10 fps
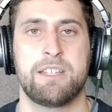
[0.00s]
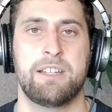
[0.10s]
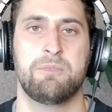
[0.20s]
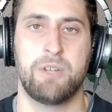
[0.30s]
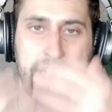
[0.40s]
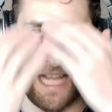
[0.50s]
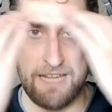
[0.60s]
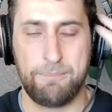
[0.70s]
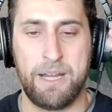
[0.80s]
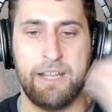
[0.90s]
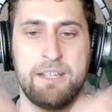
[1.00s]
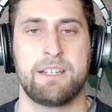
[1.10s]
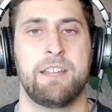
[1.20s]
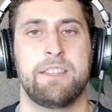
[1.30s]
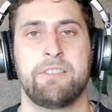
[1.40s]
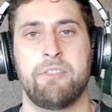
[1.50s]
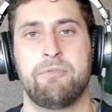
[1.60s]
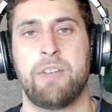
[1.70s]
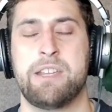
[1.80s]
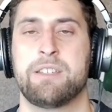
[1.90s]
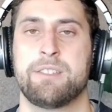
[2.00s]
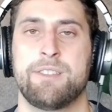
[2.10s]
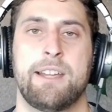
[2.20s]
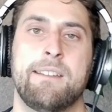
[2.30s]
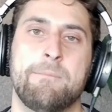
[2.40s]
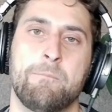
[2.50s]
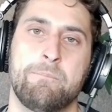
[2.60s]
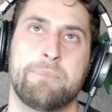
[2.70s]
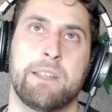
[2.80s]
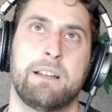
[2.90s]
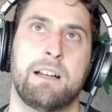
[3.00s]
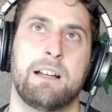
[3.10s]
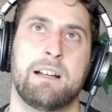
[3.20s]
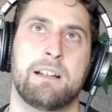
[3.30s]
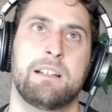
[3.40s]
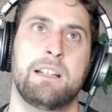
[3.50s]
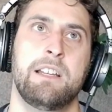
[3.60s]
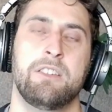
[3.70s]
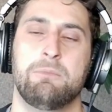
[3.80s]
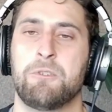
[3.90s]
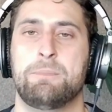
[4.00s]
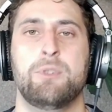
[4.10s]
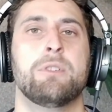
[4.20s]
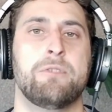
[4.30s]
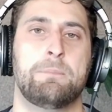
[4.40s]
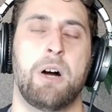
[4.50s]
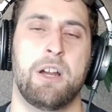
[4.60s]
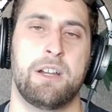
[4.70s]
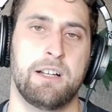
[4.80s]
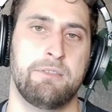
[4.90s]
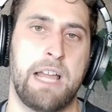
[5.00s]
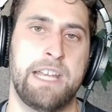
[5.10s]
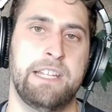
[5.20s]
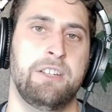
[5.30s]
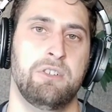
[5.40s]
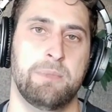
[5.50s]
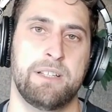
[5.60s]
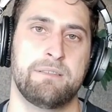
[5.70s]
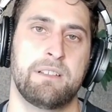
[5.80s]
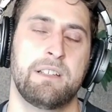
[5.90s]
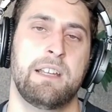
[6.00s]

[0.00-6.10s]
I didn't want a headband. I think the face is the most beautiful part of any human.